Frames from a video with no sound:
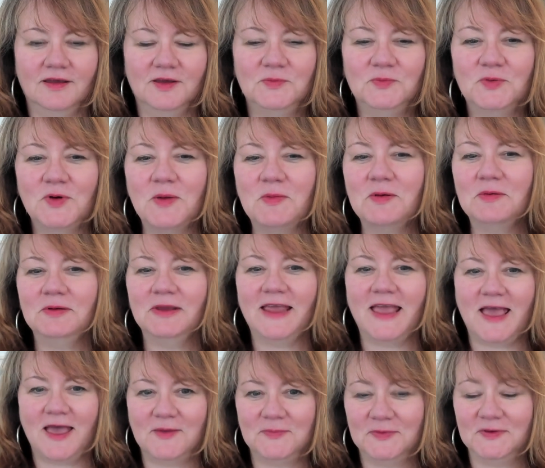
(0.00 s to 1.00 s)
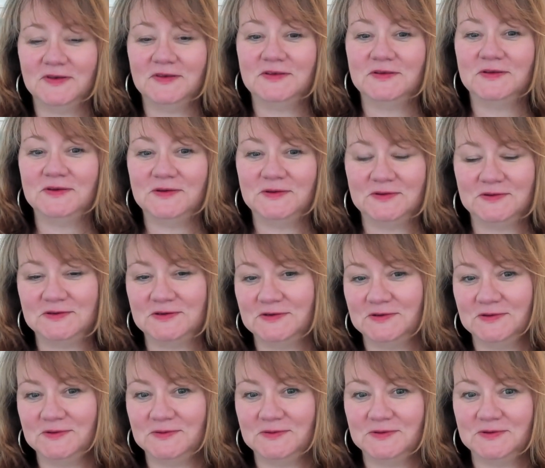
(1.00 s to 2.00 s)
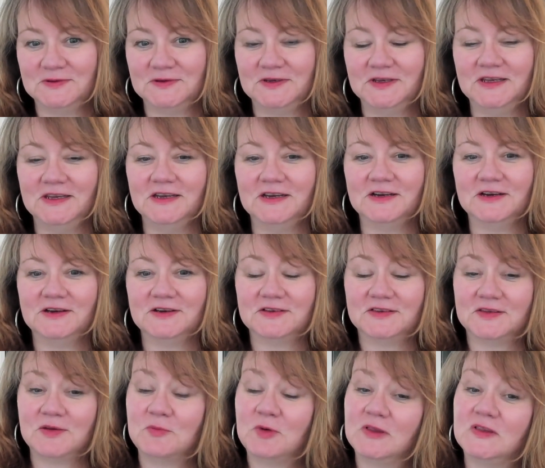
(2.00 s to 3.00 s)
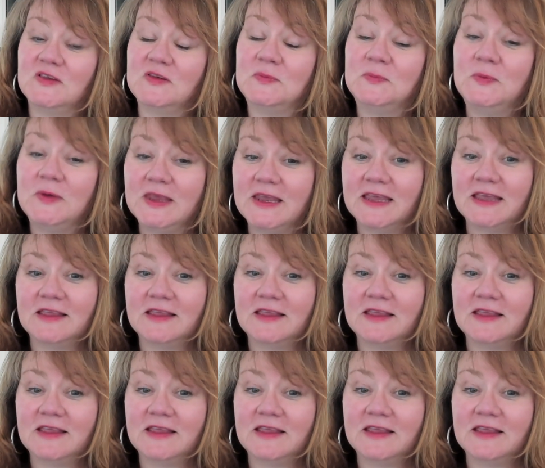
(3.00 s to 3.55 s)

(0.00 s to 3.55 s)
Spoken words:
It probably happened to you too, to hear someone speak